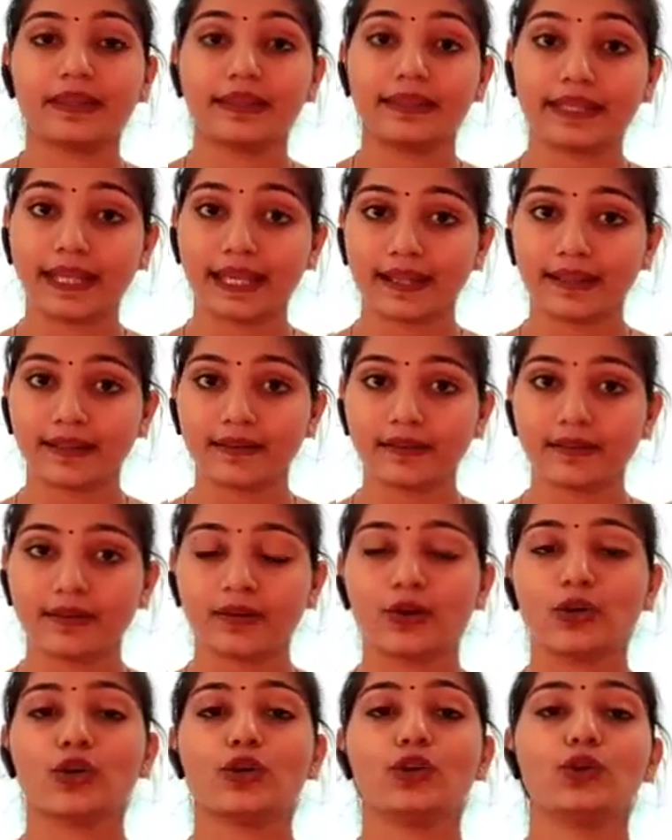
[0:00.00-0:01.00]
Then
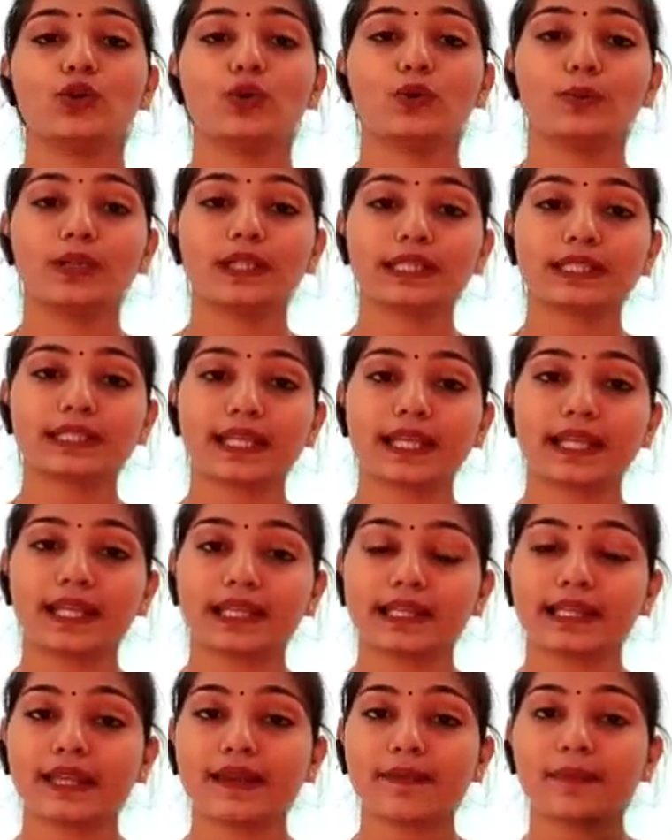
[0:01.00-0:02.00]
you will
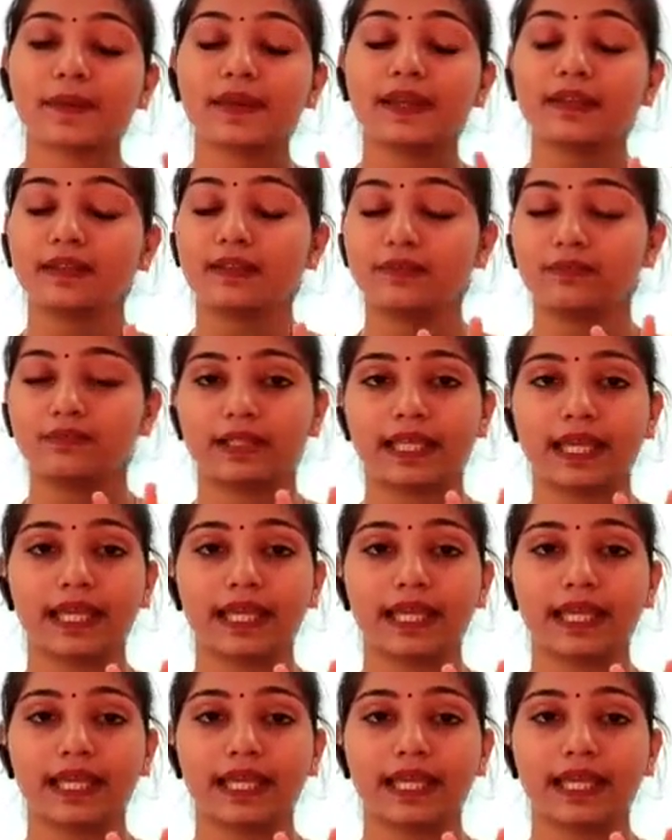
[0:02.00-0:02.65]
select it.